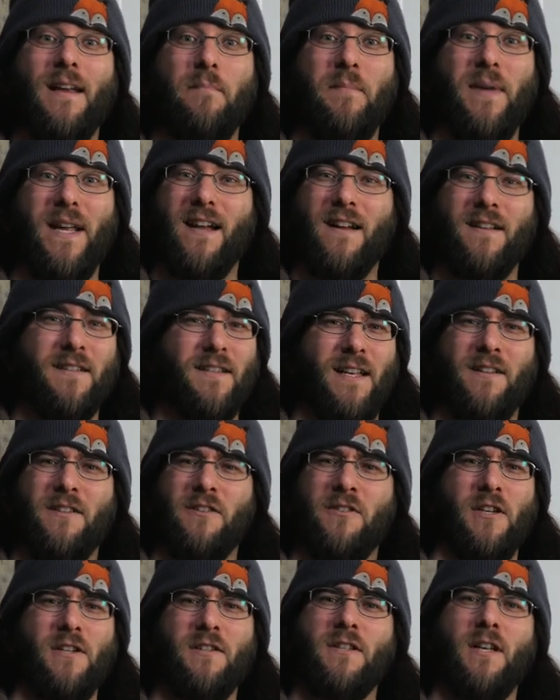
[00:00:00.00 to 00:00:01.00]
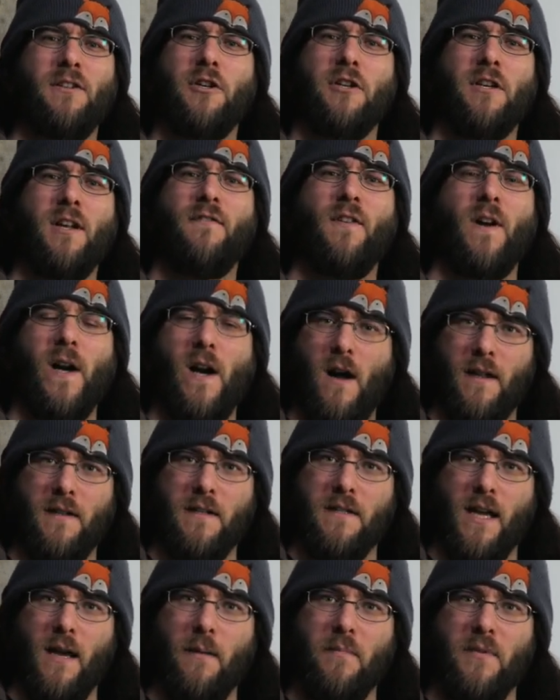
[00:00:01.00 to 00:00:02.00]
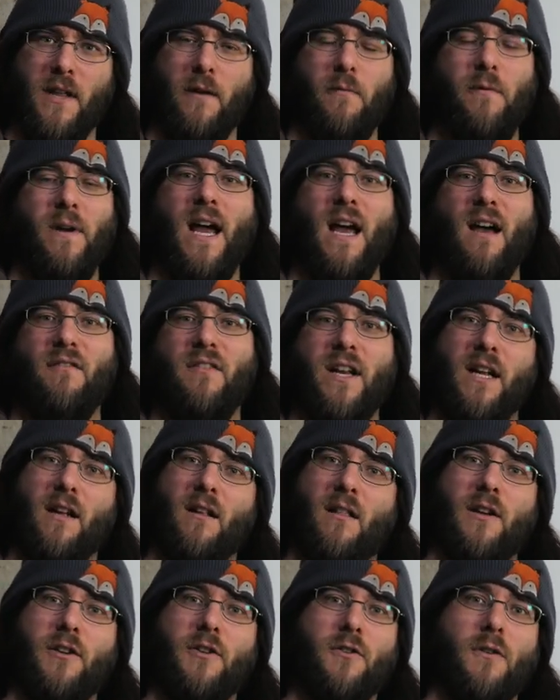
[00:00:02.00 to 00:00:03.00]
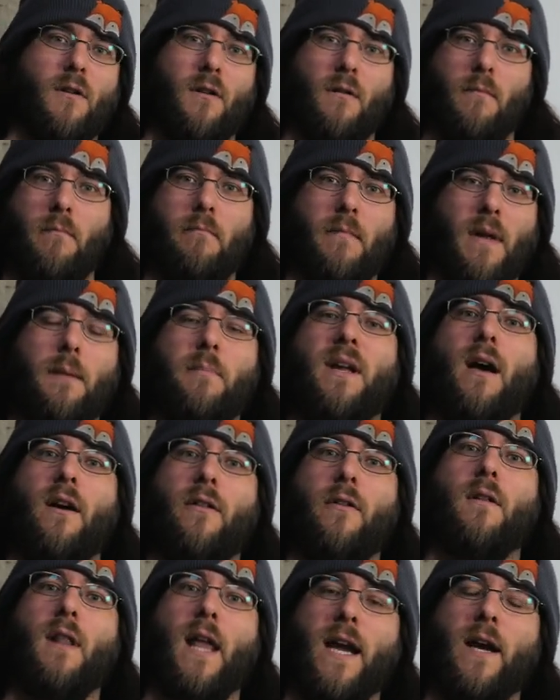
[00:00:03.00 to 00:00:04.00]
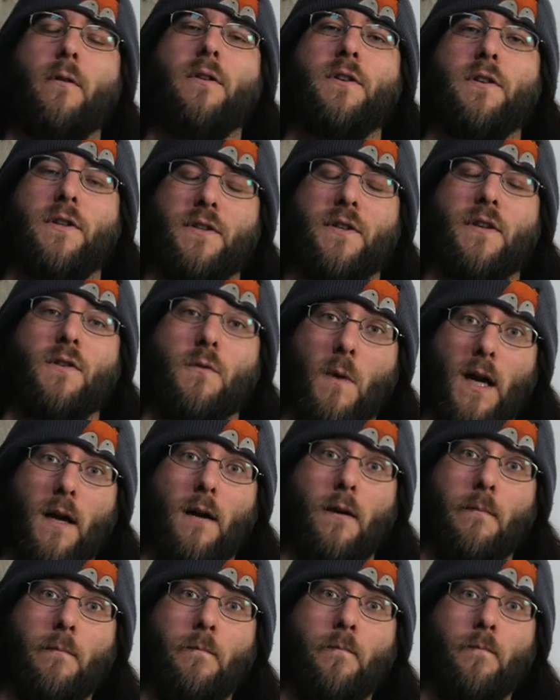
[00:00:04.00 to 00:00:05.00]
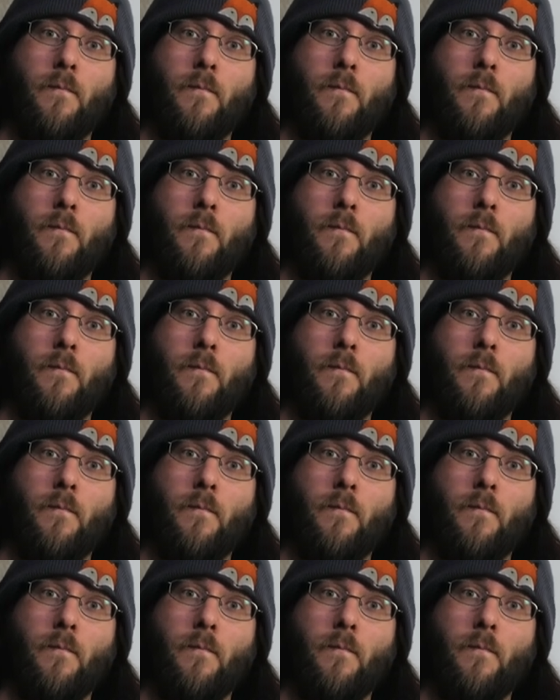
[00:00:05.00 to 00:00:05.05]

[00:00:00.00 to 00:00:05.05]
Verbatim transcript: because it's just such a different concept than we have in English or maybe other languages as well.